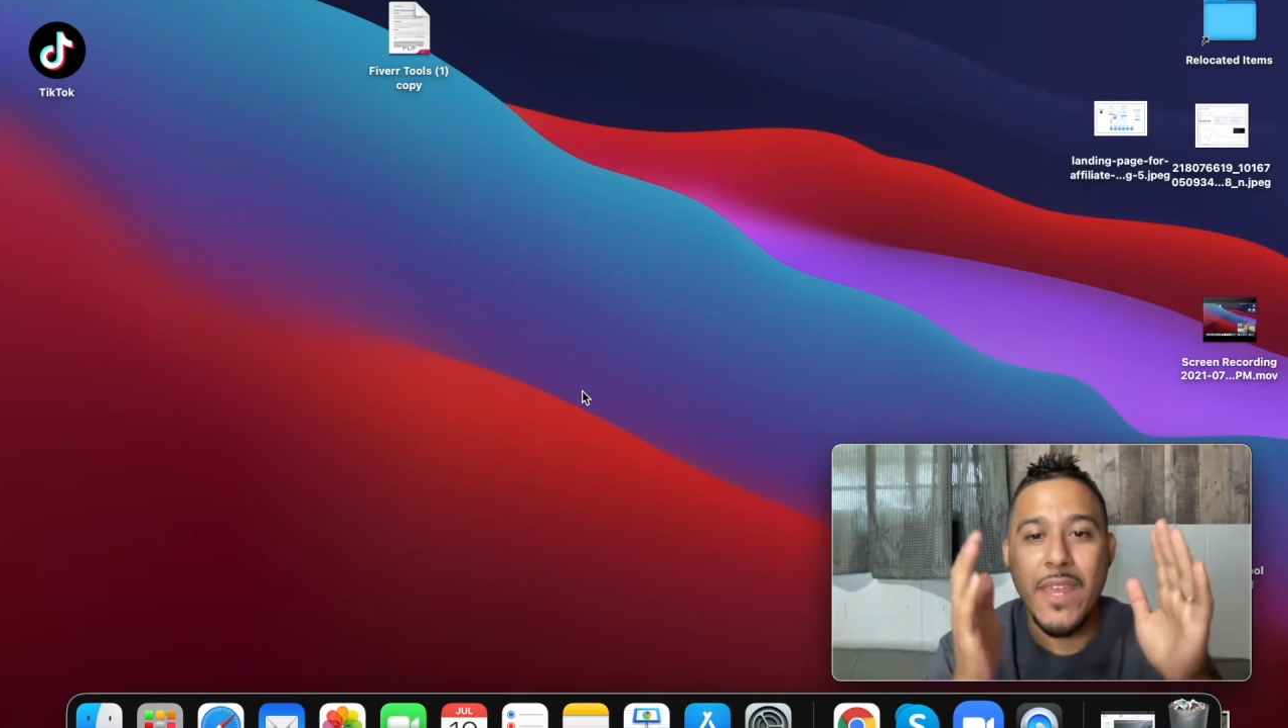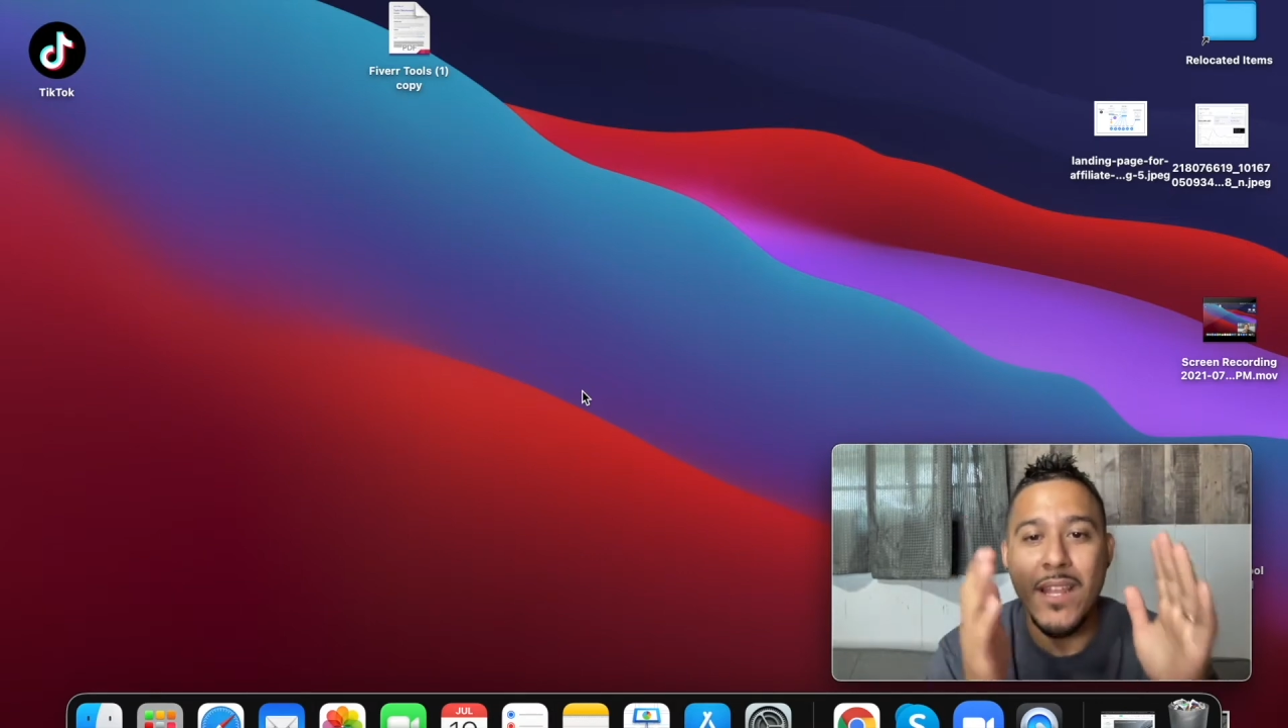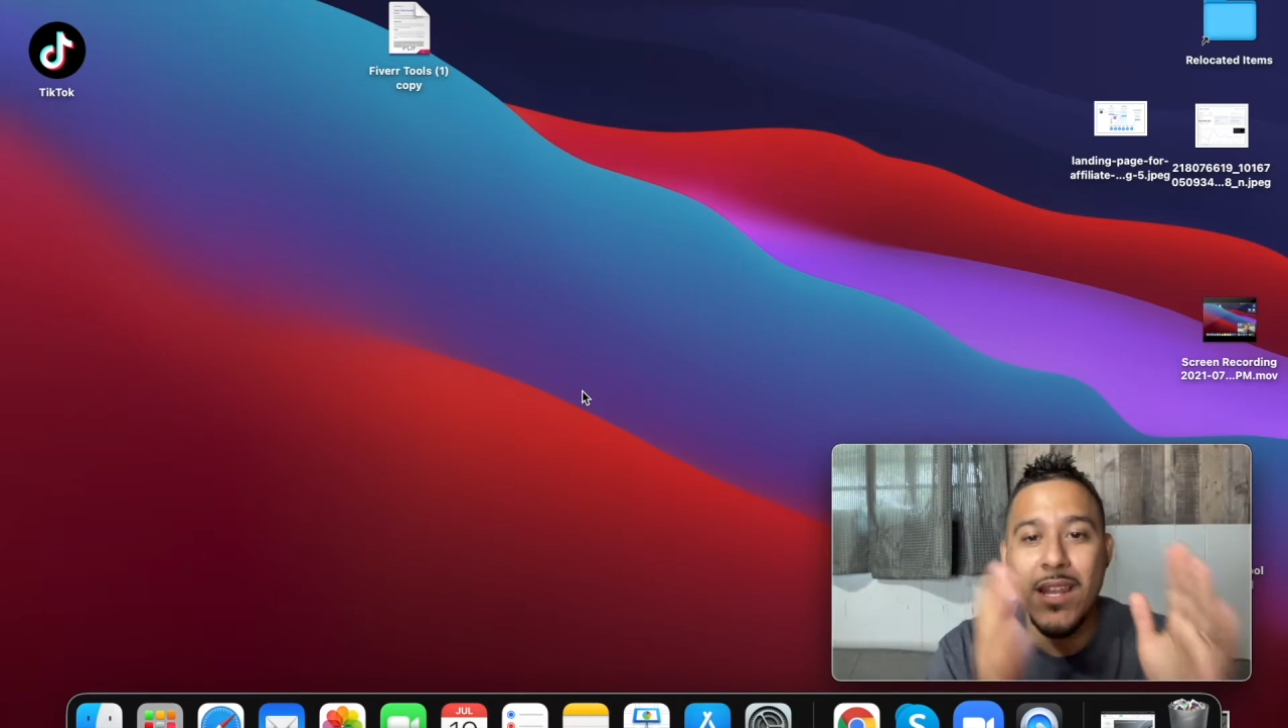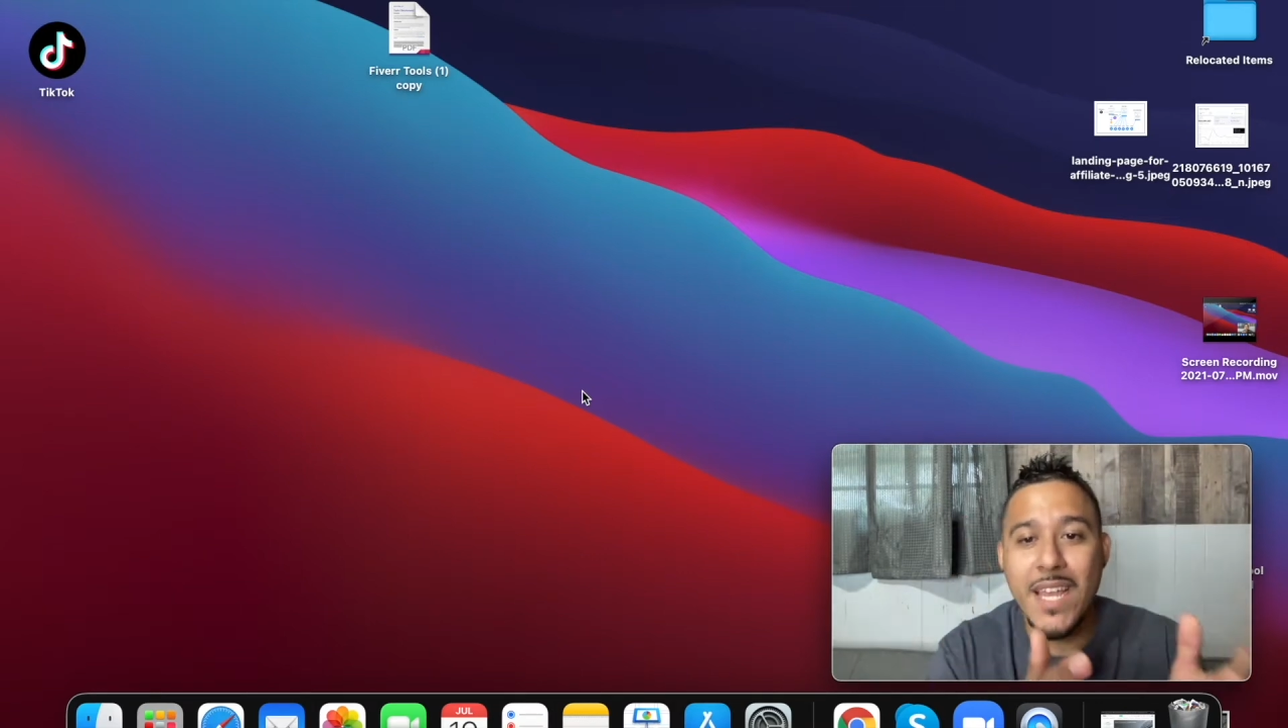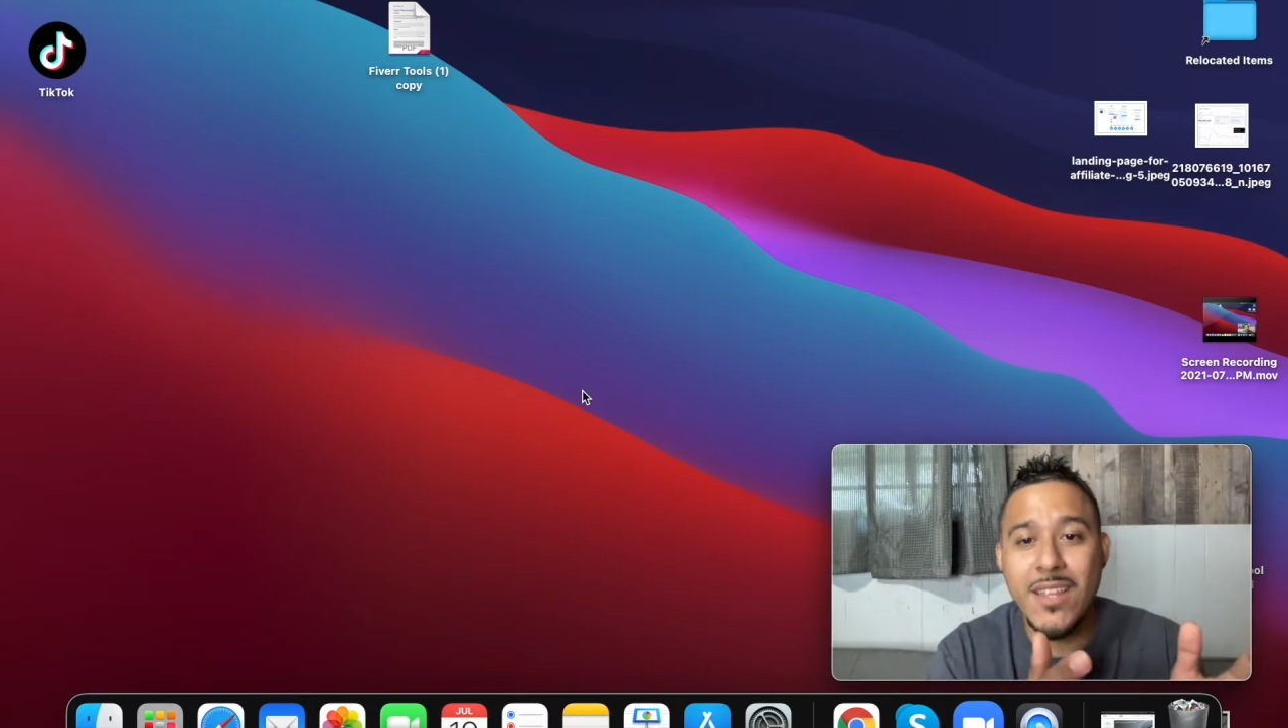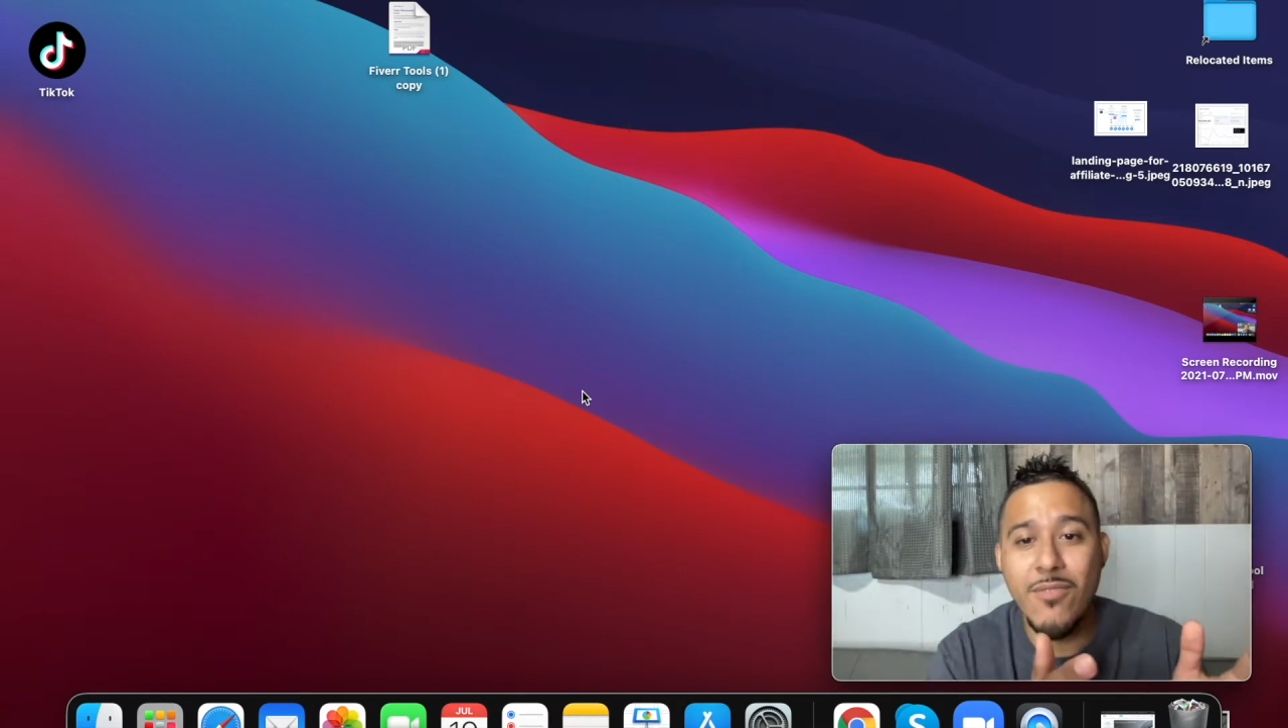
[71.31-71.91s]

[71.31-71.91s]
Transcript: like this